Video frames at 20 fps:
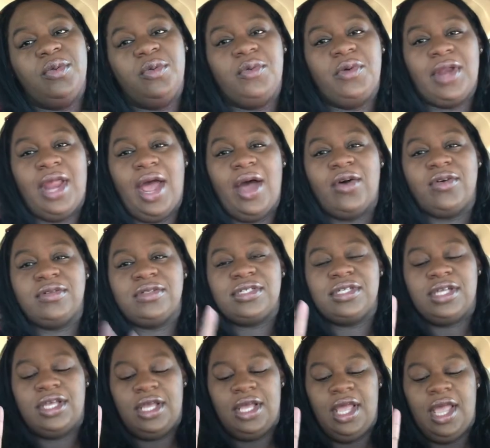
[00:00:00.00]
without
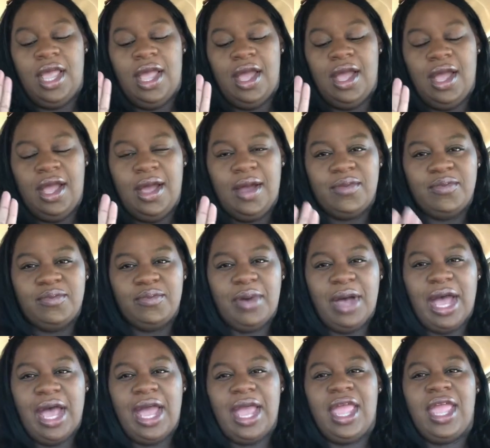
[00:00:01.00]

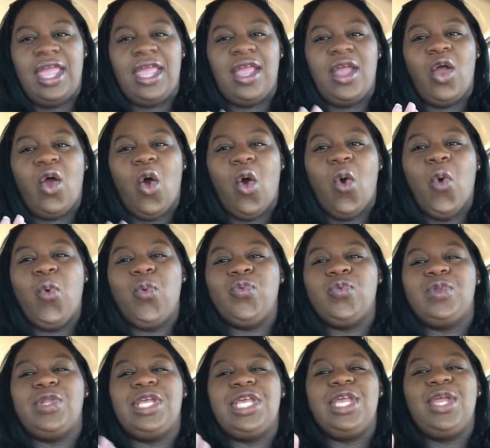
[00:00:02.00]
buying
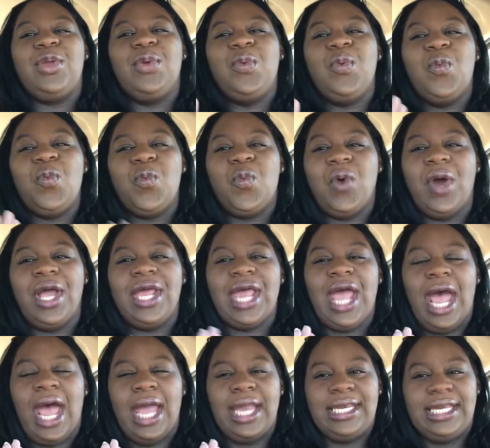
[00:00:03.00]
only what
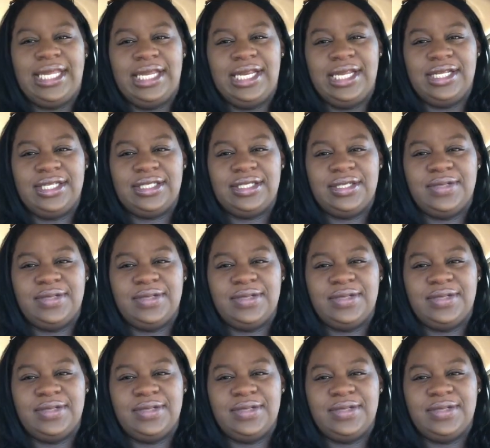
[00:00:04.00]
I needed.